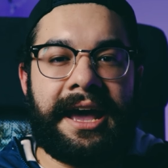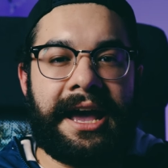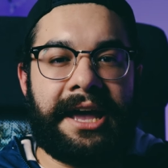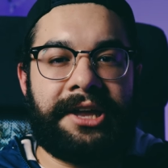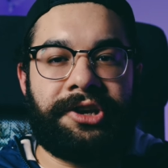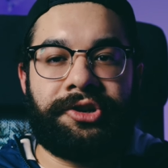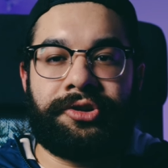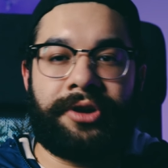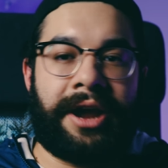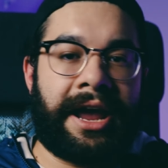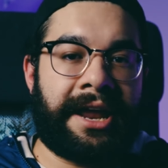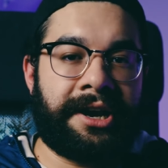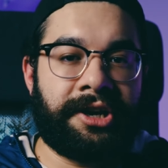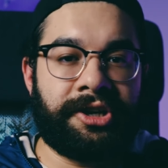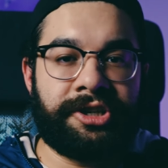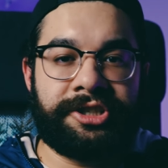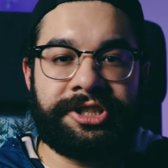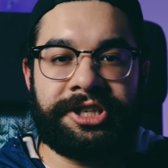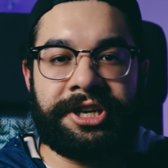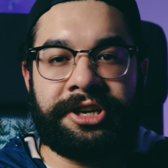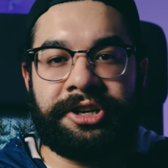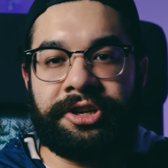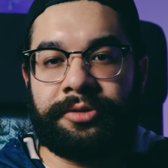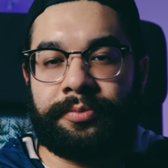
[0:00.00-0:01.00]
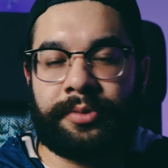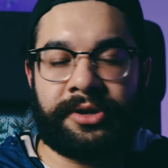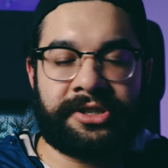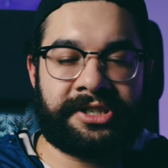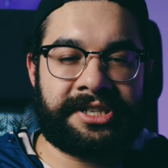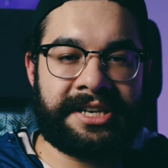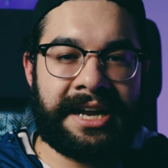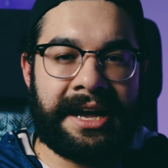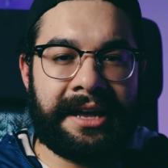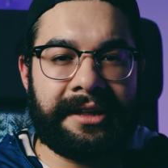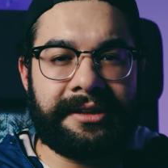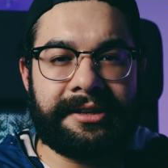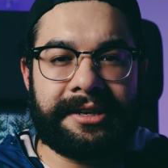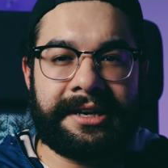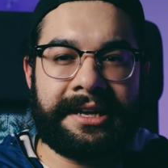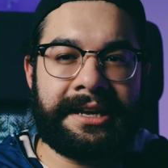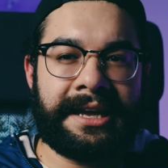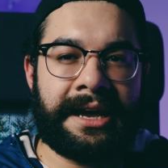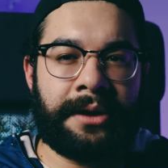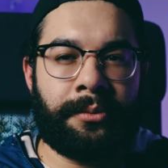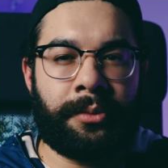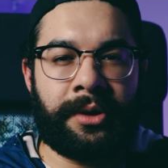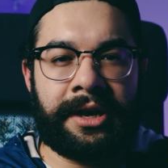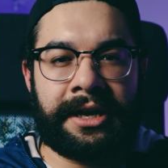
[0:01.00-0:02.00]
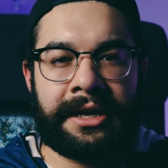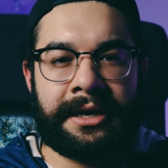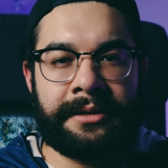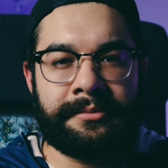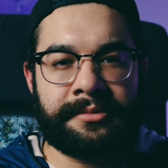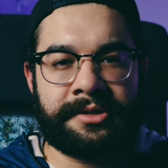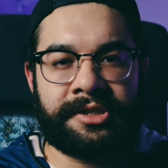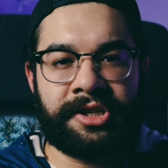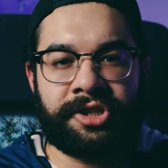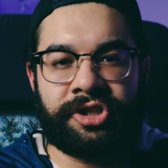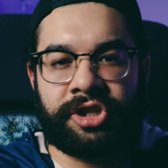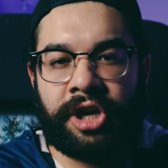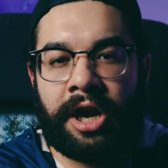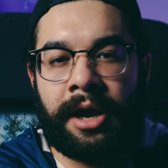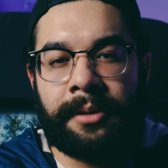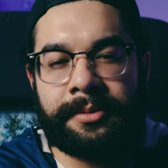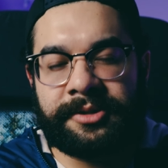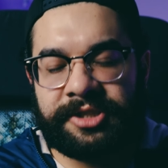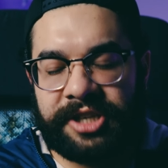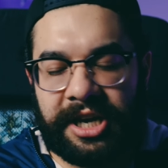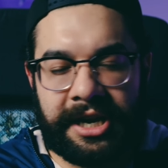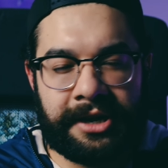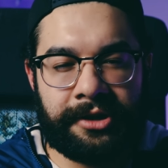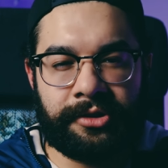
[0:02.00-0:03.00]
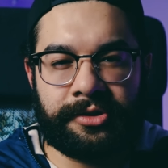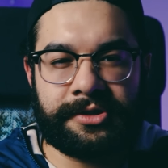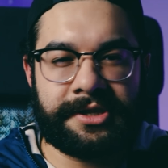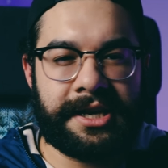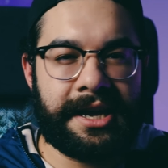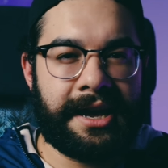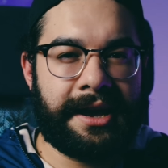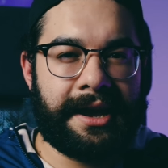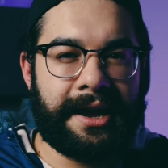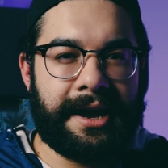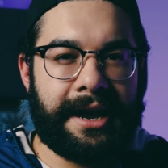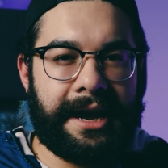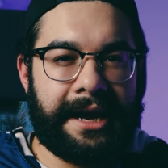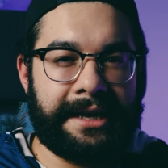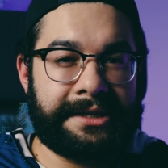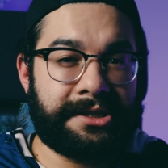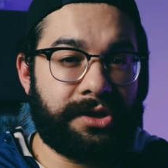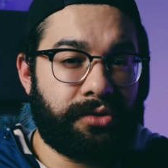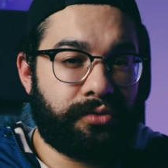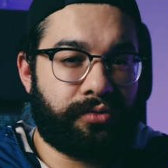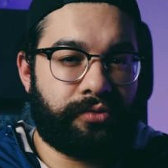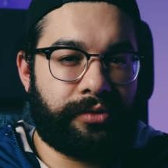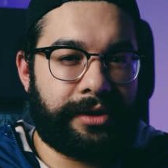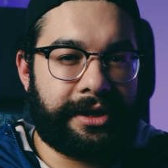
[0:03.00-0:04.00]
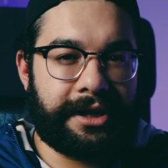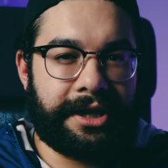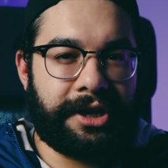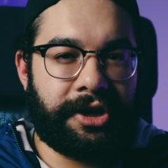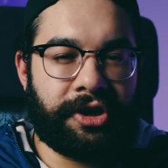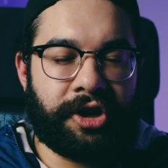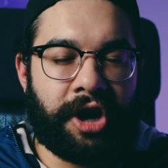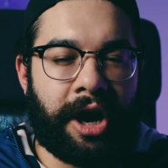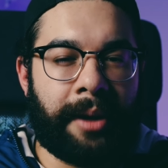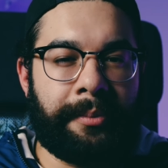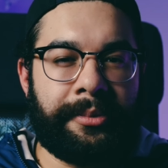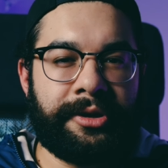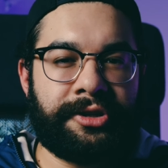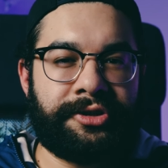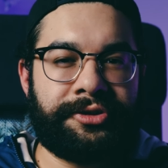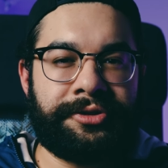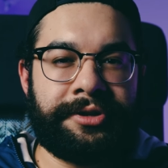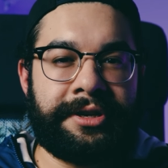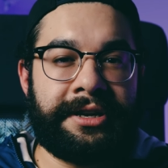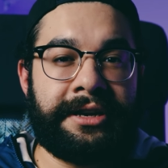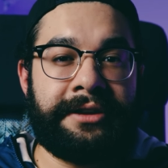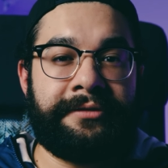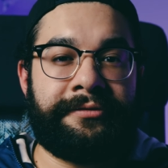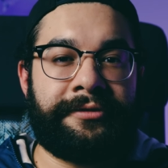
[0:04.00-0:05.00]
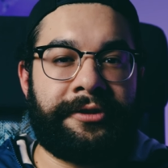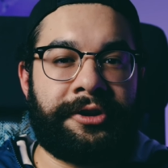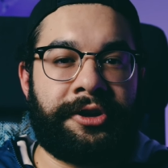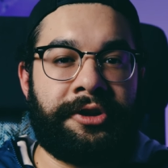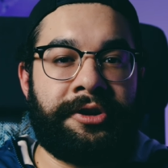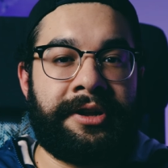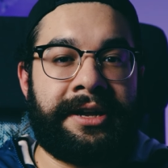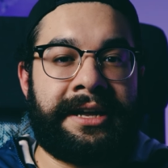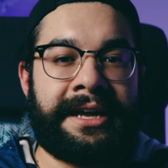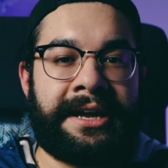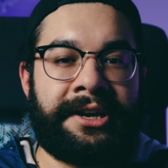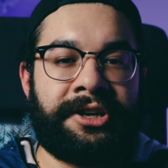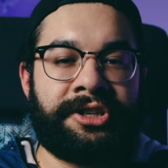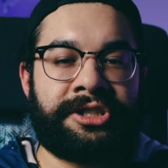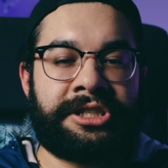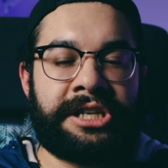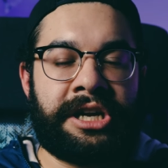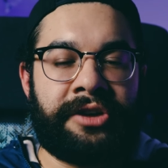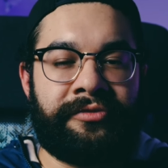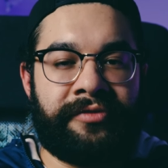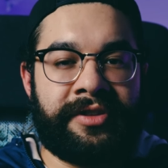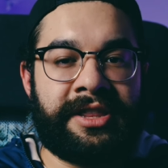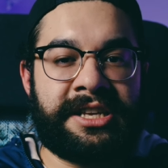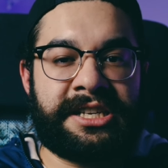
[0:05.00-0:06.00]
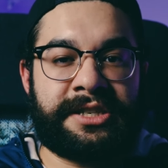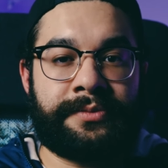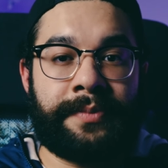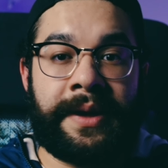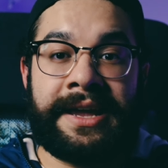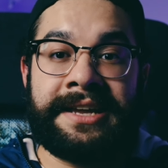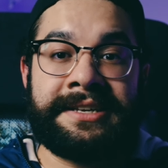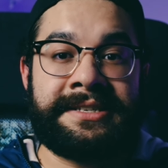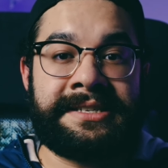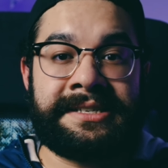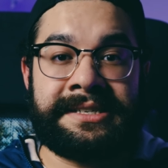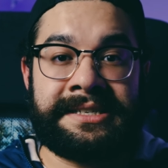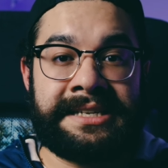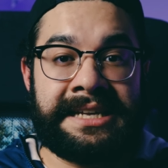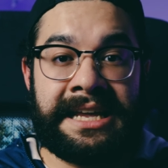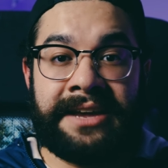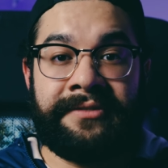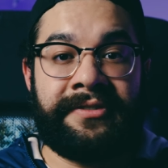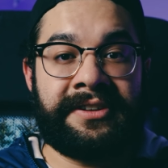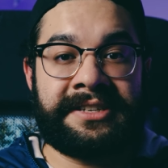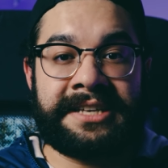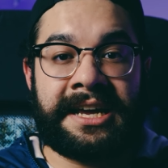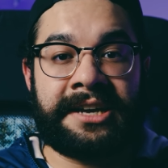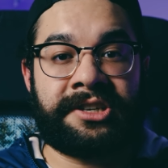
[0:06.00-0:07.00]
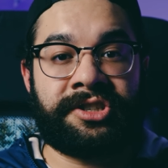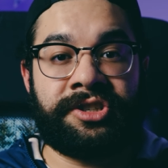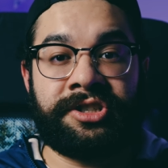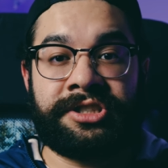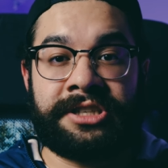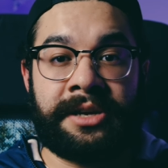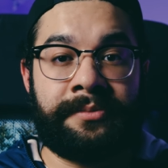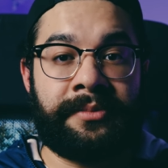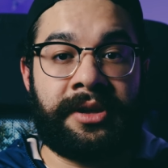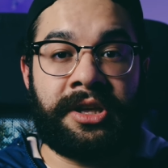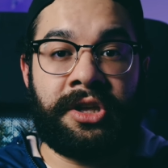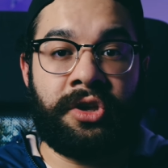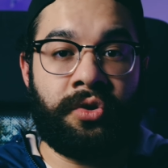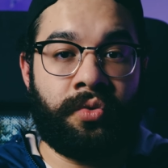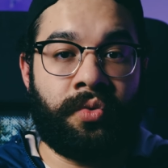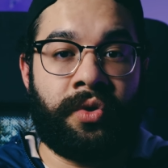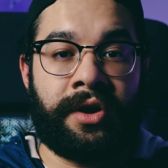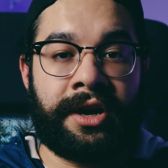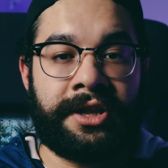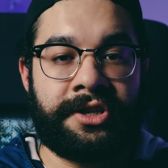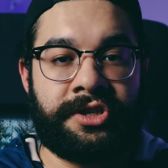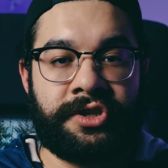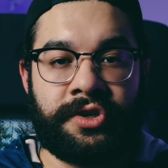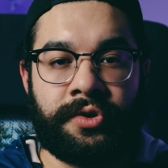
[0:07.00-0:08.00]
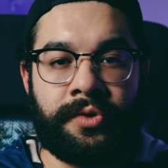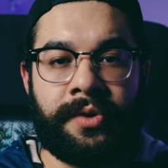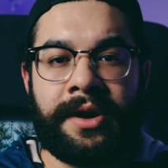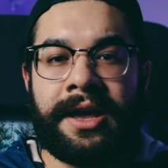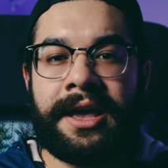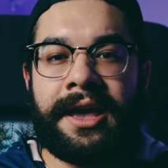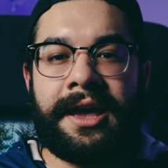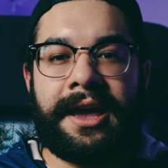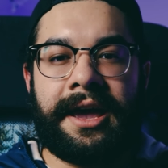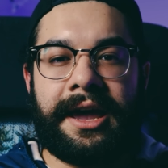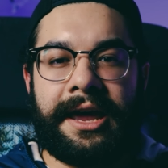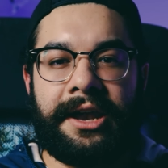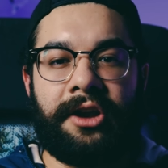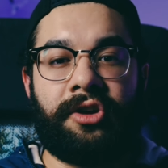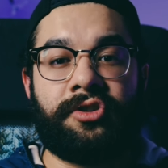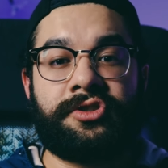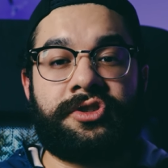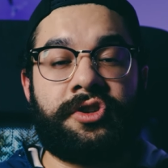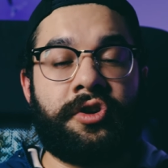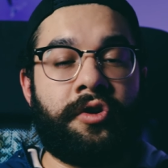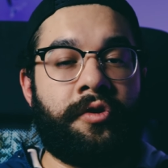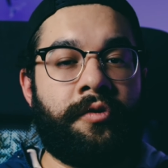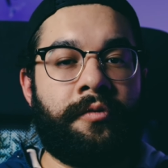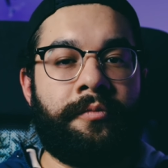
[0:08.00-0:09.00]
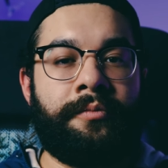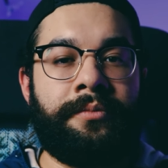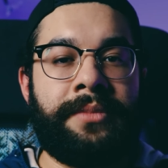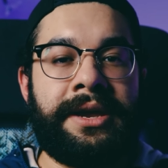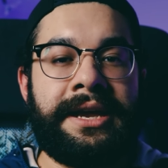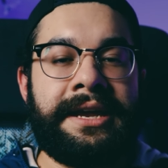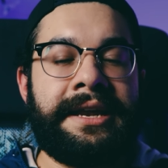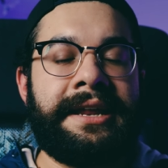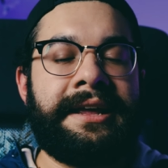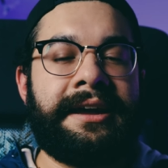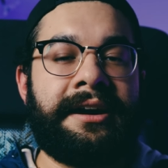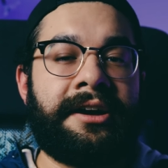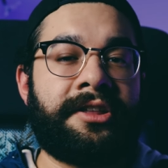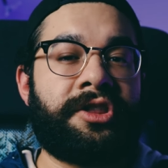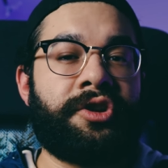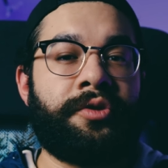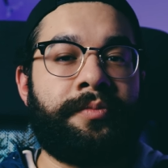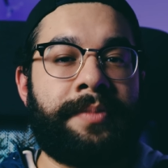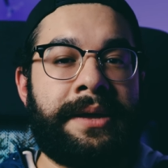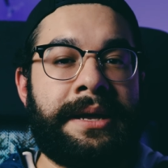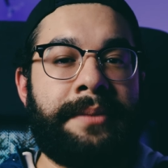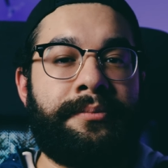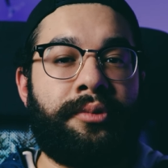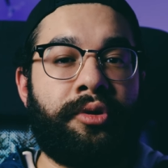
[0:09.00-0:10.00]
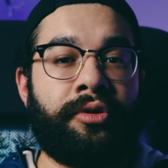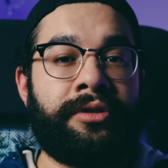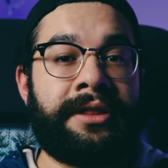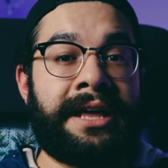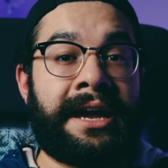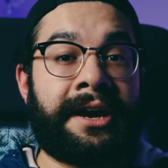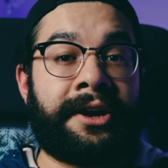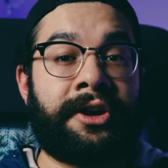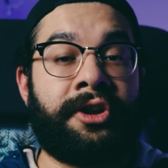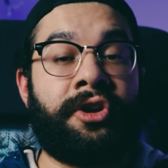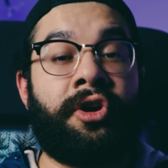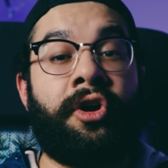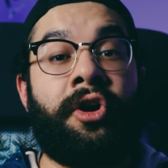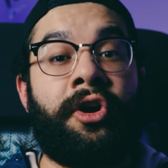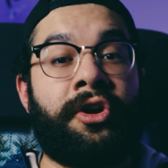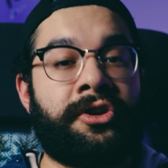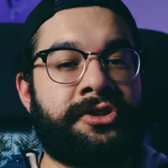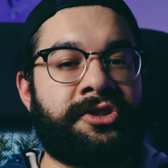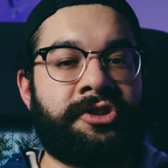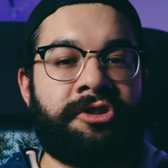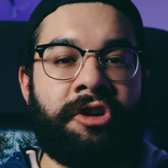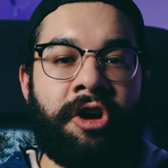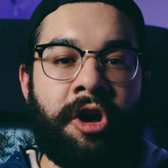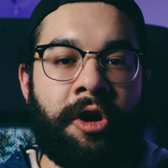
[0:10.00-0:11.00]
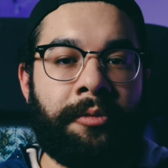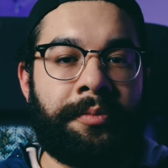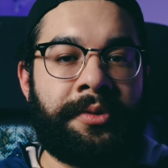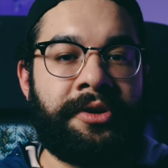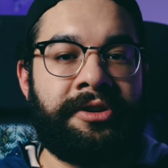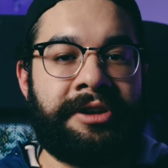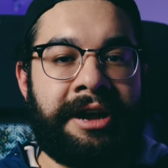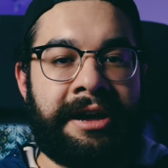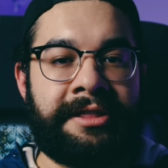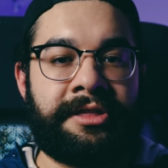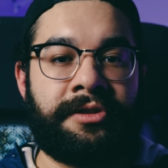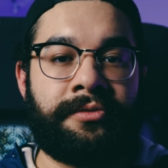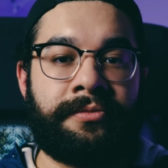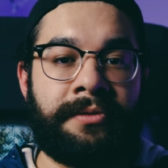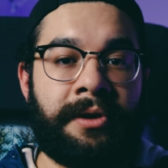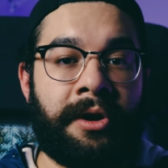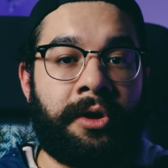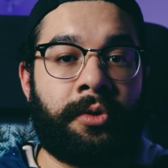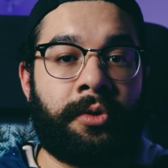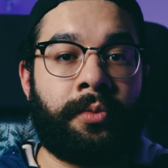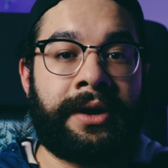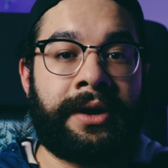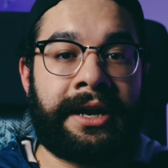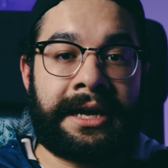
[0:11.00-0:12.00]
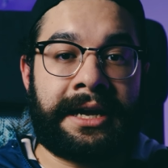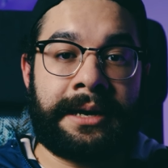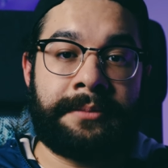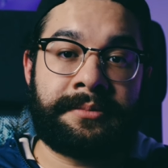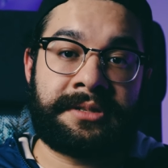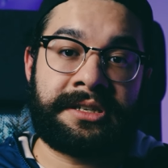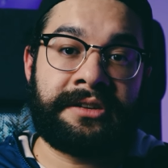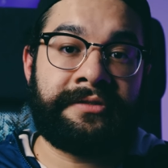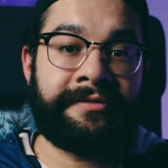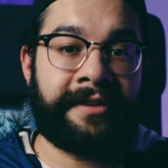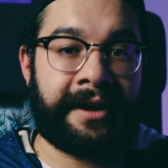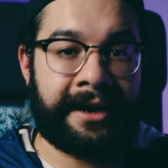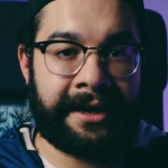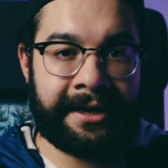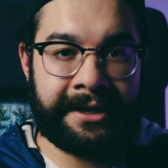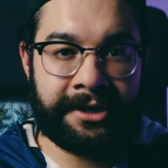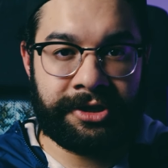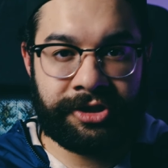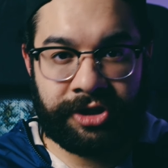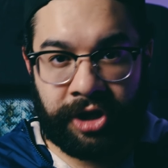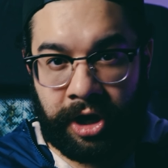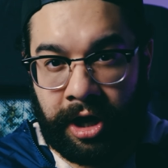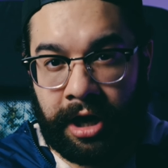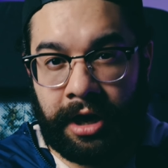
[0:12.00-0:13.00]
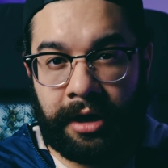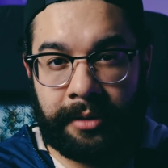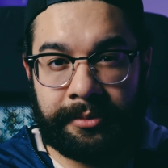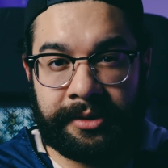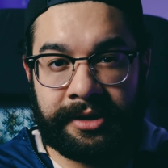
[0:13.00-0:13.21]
and your energy and your personality. And when it comes to job shadows, it's a really good opportunity for you to get yourself in the space, see if it's actually something you want to do, and also meeting other people that could also help you down the road when it comes to finding a job.